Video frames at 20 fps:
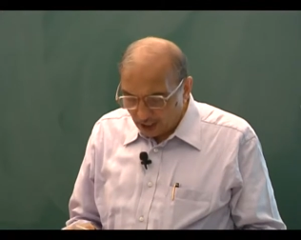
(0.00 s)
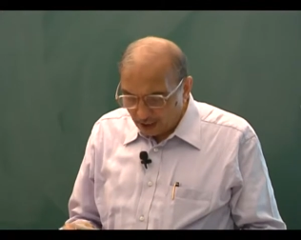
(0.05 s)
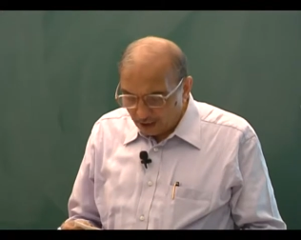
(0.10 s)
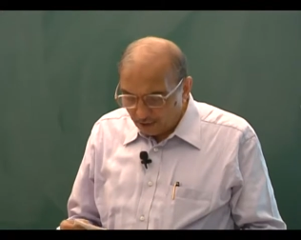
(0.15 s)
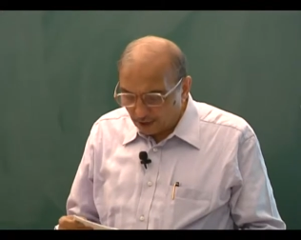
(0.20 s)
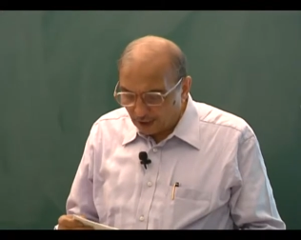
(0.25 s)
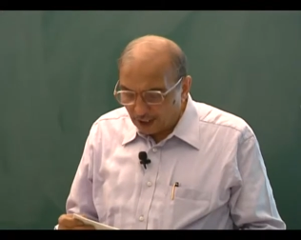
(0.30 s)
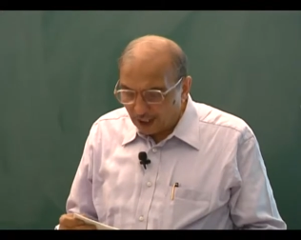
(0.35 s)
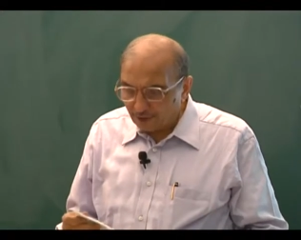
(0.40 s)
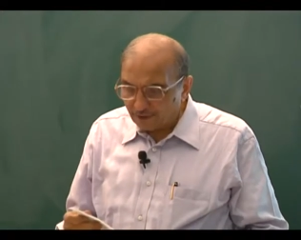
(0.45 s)

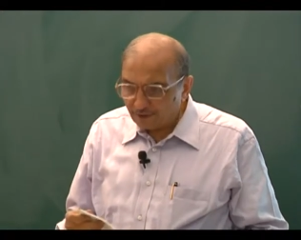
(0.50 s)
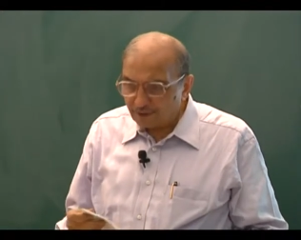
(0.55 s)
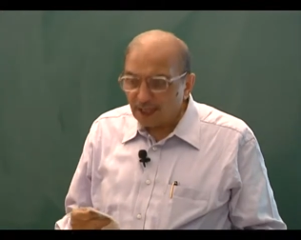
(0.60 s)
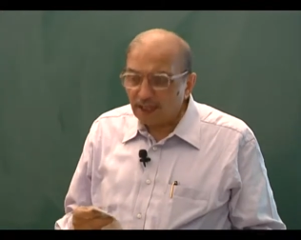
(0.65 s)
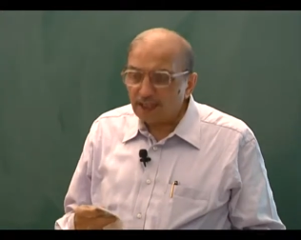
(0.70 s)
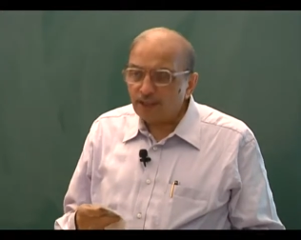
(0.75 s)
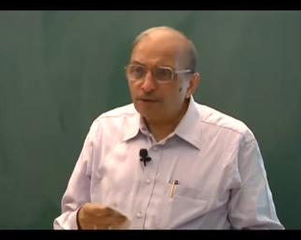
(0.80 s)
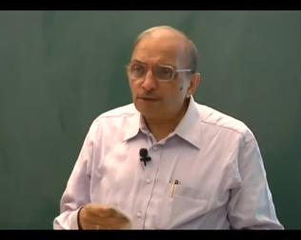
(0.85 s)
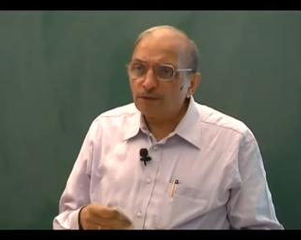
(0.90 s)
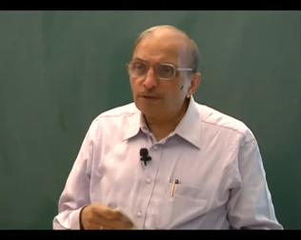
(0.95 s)
What I have
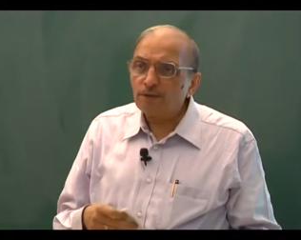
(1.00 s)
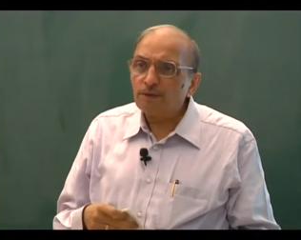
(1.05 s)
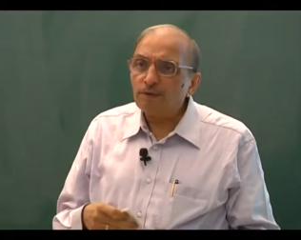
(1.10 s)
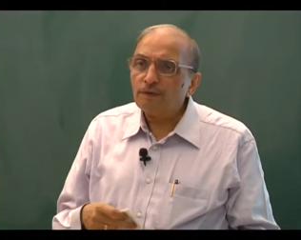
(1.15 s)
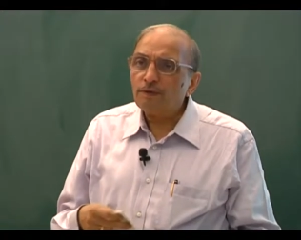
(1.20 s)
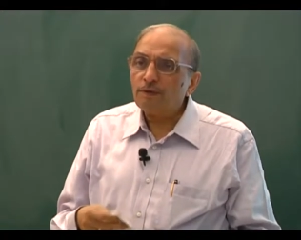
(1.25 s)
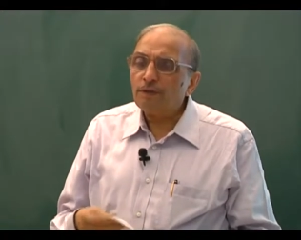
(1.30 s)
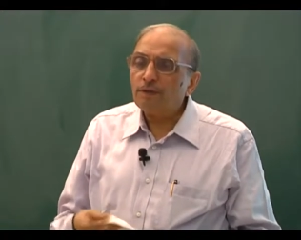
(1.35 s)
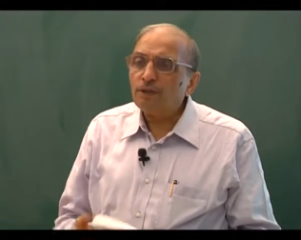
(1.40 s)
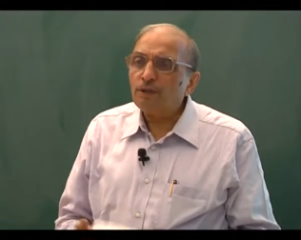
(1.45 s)
tried to
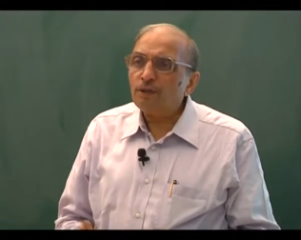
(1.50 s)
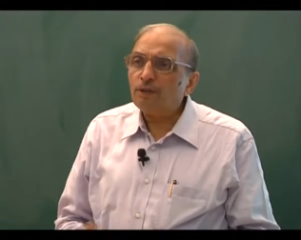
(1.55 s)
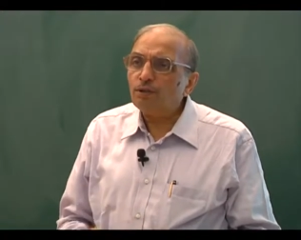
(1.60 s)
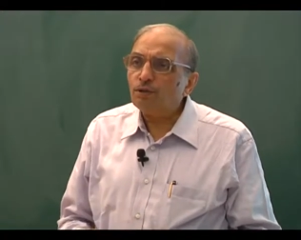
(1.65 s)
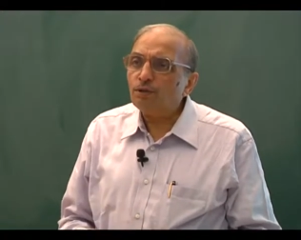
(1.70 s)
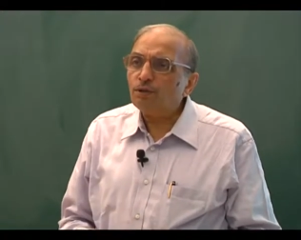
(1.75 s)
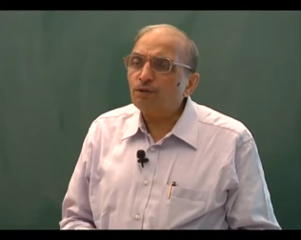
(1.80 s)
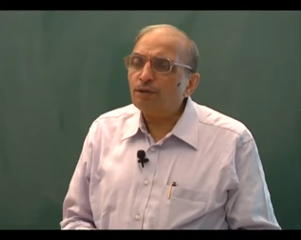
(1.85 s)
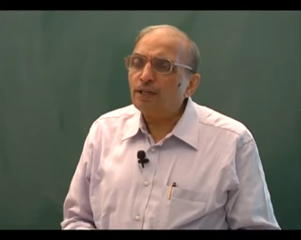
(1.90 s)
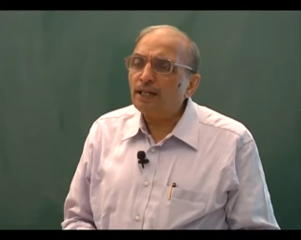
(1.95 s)

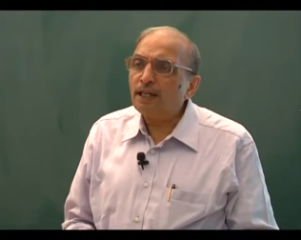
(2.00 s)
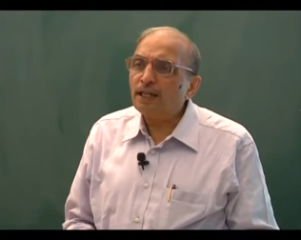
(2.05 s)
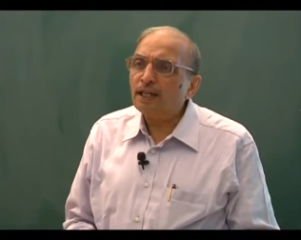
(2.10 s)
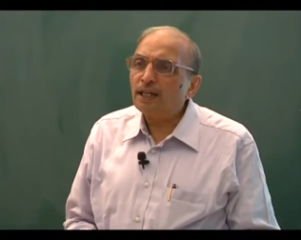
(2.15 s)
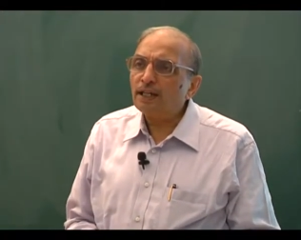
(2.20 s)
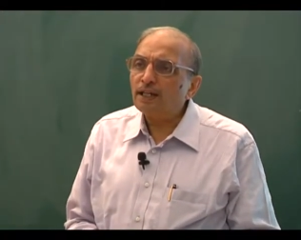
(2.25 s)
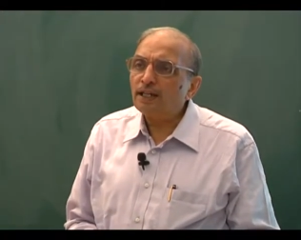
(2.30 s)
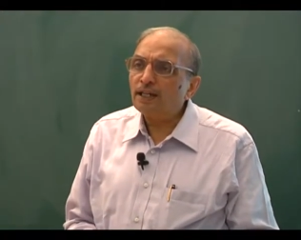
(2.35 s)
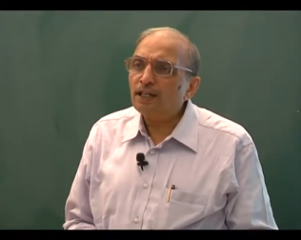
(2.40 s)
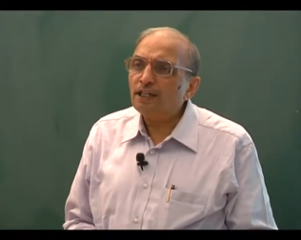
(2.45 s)
do today
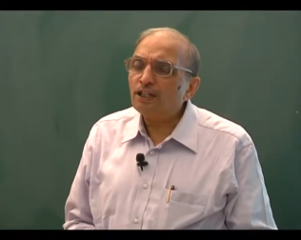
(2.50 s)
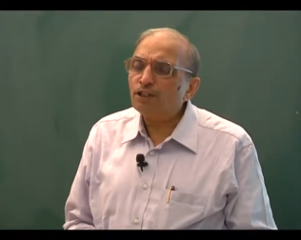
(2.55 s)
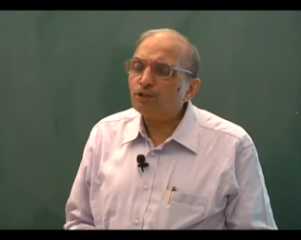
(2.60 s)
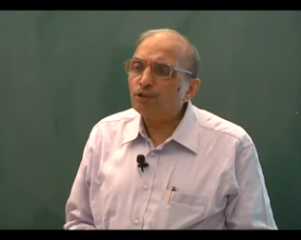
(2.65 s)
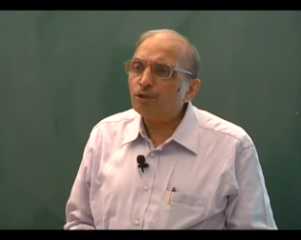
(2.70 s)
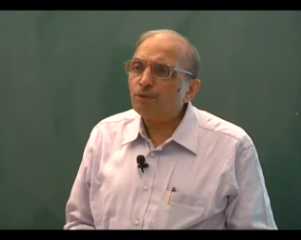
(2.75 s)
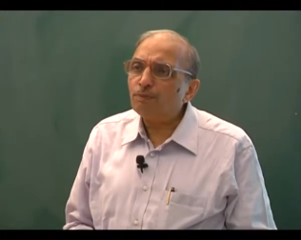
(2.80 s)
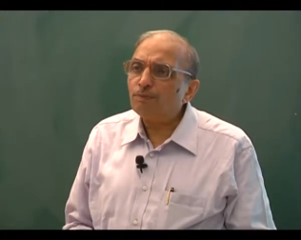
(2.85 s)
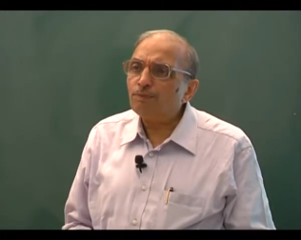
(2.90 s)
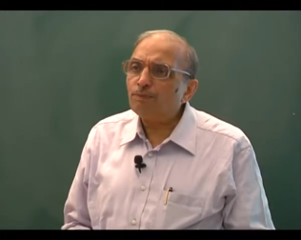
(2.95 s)
is
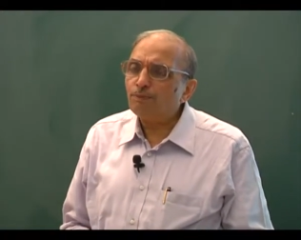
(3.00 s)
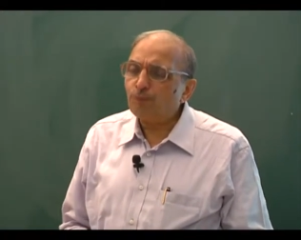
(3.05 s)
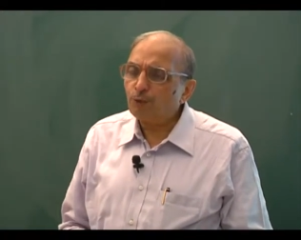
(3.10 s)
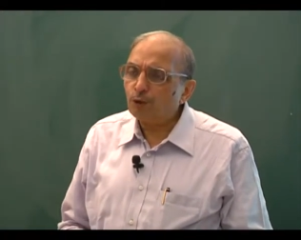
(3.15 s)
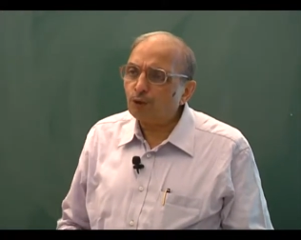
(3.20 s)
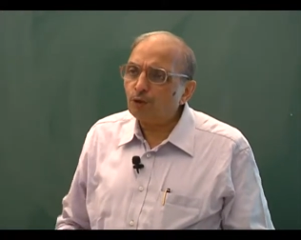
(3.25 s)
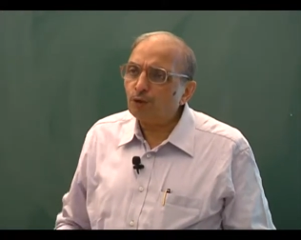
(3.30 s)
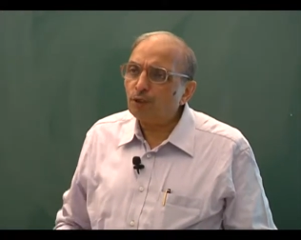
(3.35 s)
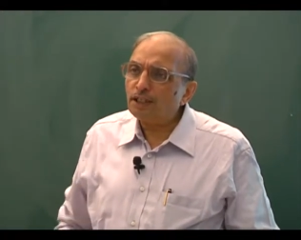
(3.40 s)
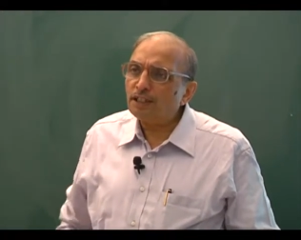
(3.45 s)
to
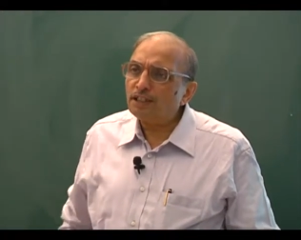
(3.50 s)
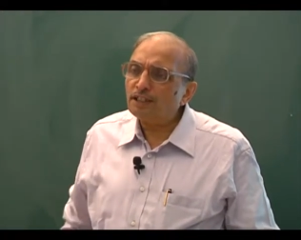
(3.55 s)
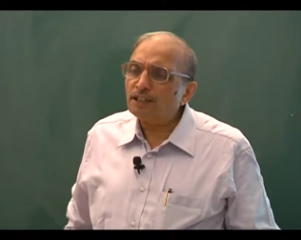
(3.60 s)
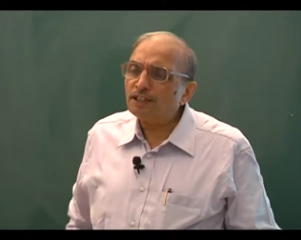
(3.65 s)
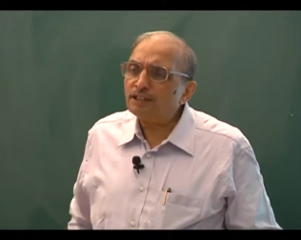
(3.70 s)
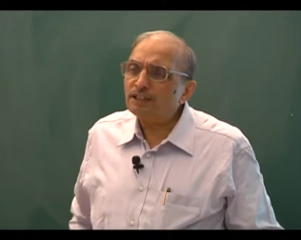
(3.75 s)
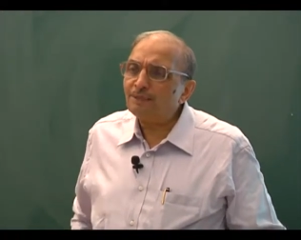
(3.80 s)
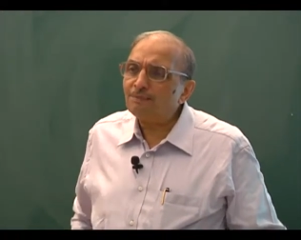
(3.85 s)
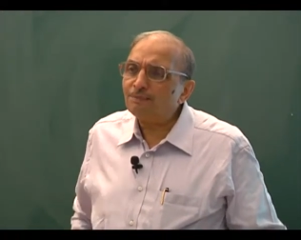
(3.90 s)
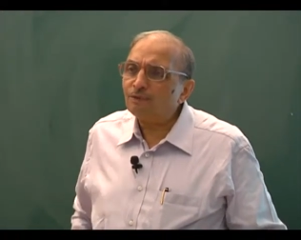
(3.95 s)
put together
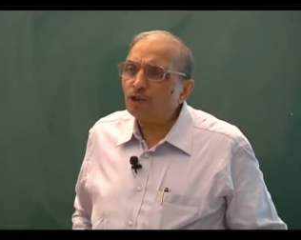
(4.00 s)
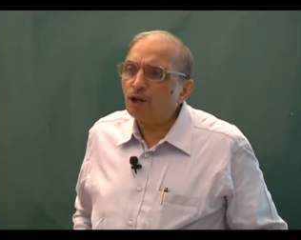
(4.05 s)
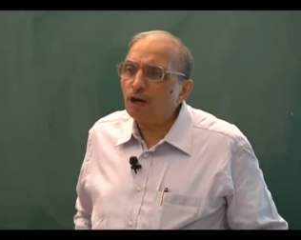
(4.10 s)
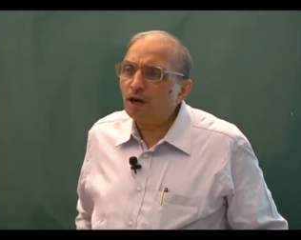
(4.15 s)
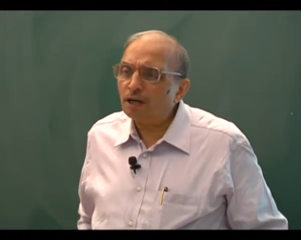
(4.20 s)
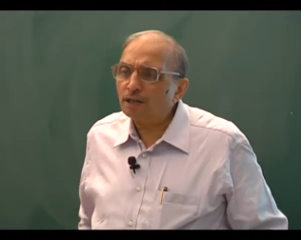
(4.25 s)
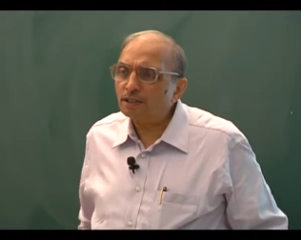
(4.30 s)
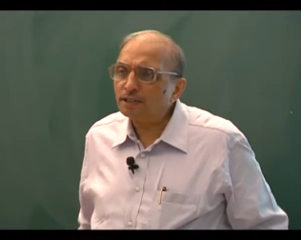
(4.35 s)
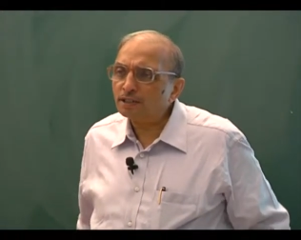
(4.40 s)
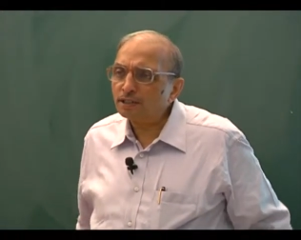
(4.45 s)
some
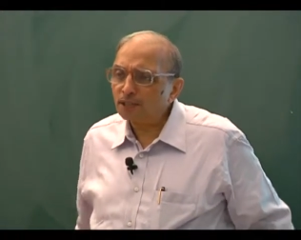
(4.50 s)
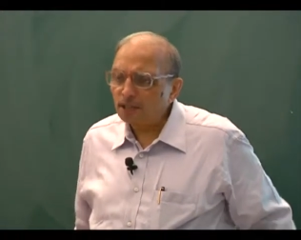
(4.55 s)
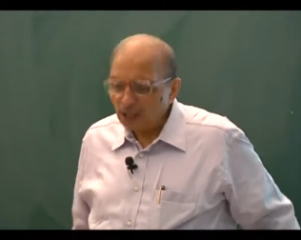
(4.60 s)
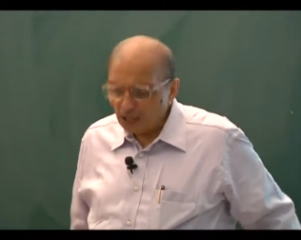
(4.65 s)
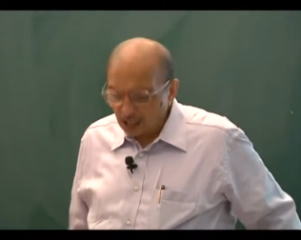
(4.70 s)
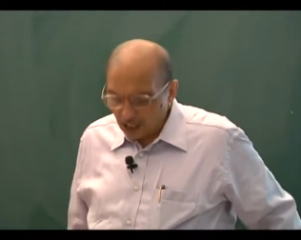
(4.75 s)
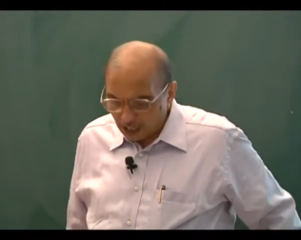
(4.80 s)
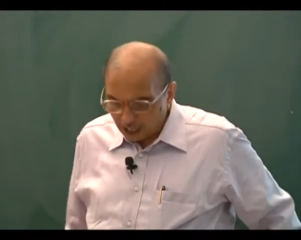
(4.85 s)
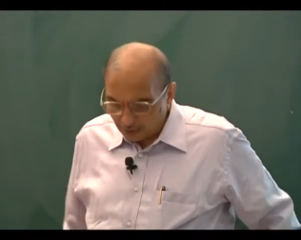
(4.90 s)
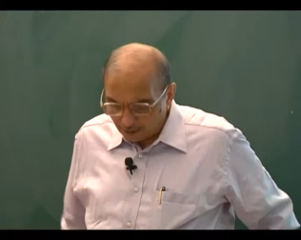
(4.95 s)
thoughts
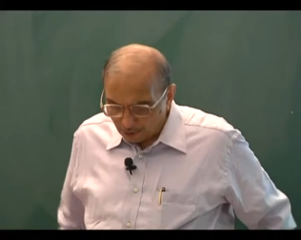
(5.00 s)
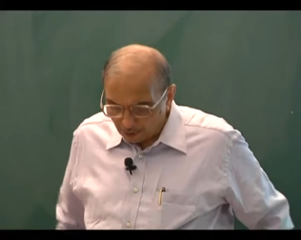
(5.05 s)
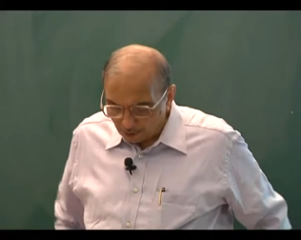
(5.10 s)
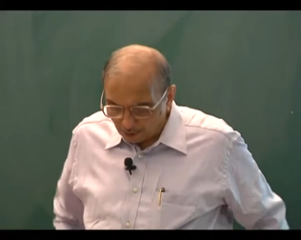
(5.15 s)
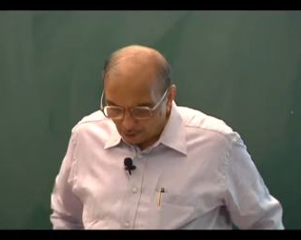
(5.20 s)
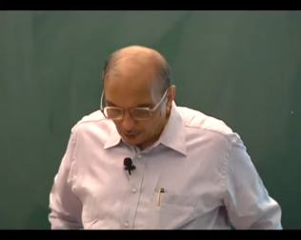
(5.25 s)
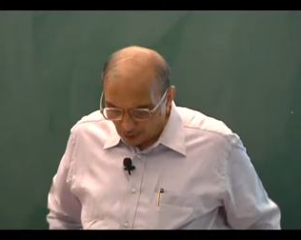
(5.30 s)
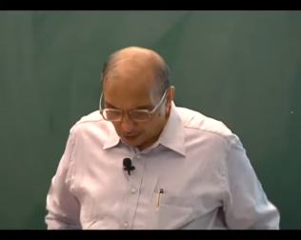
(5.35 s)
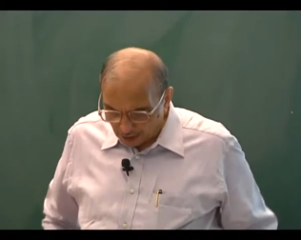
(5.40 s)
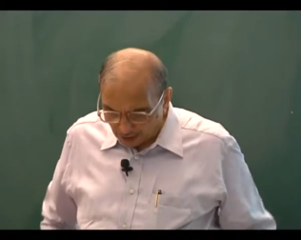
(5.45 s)

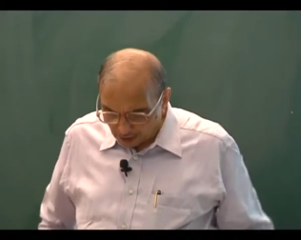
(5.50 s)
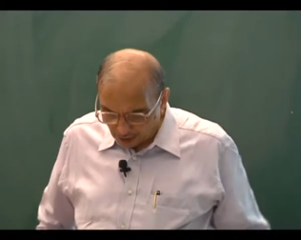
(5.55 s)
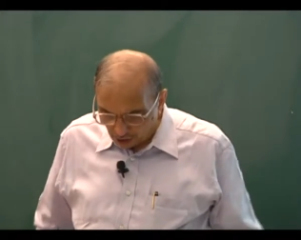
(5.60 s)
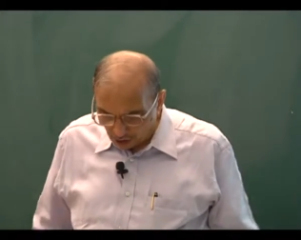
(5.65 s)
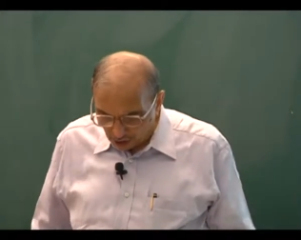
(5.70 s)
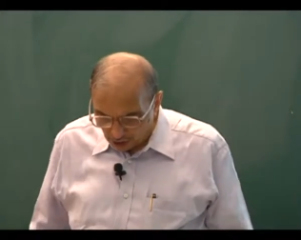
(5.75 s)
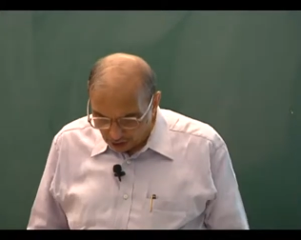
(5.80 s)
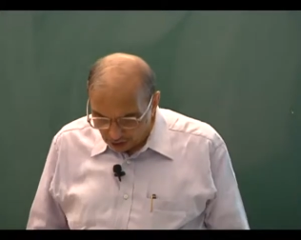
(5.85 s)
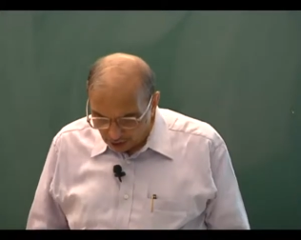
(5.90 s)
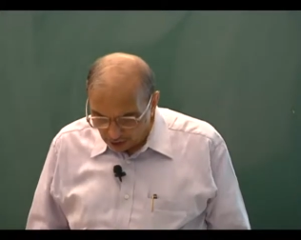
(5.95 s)
about what I
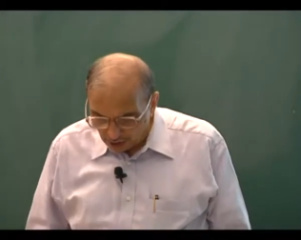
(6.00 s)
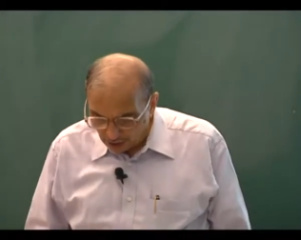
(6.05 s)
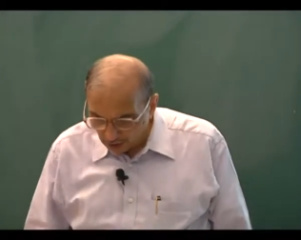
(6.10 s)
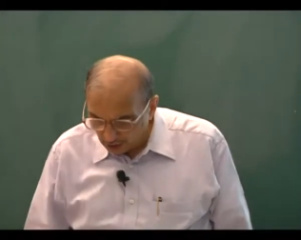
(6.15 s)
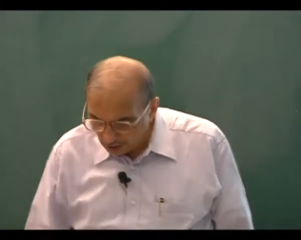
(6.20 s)
call